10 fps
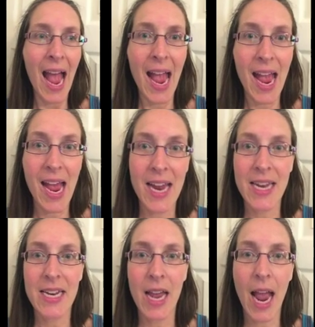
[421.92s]

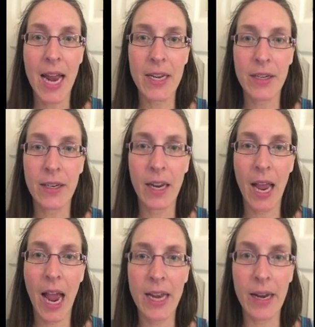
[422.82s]
And and
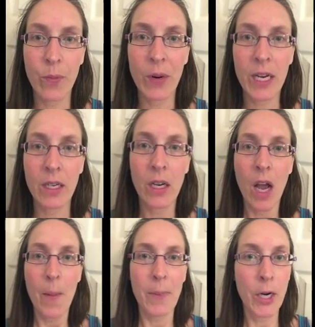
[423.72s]
and we can
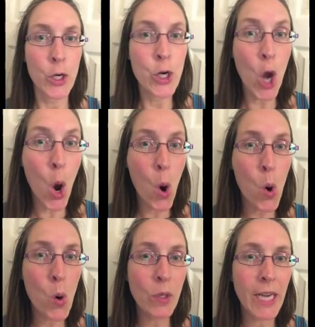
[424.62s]
but
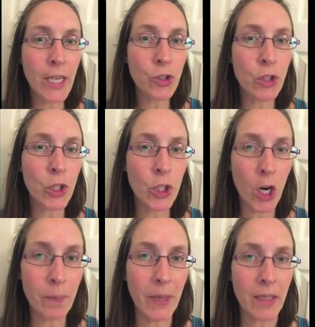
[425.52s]
no dangerous
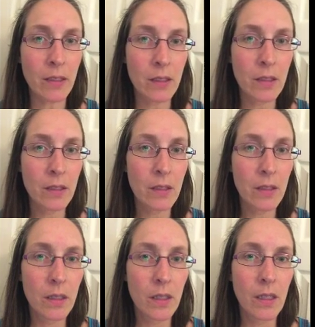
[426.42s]
sharp bits.
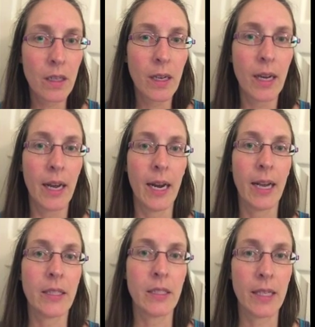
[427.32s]
And
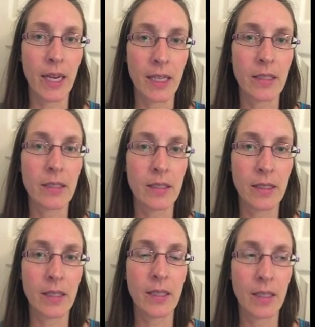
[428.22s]
I said, "Yes."
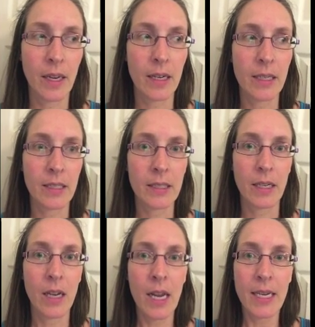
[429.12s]
And he
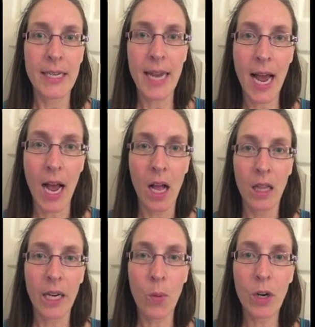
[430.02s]
said, "Yeah,
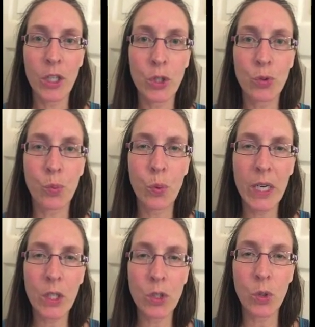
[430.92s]
like I want to use
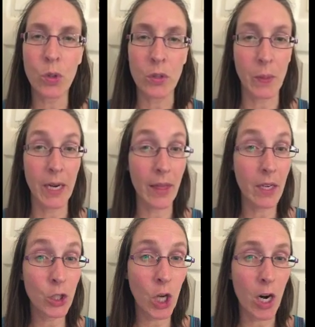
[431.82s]
real tools, but
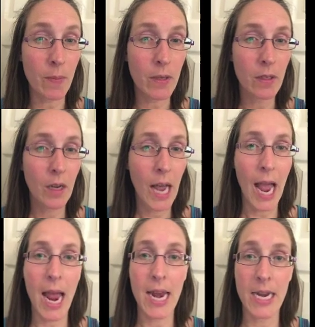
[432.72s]
nothing sharp
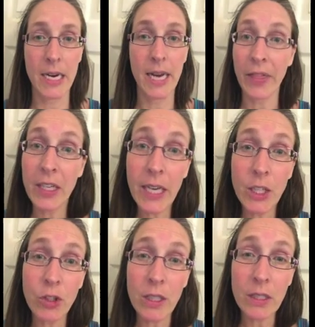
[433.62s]
and nothing
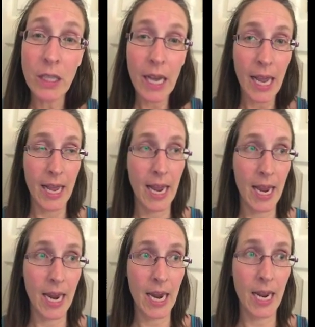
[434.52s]
dangerous
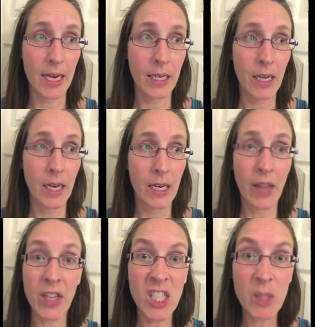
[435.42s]
and
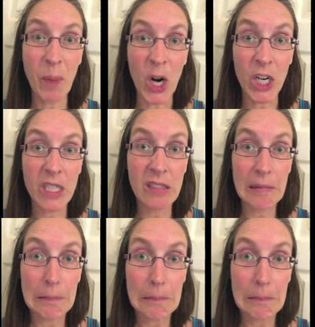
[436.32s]
nothing sparks."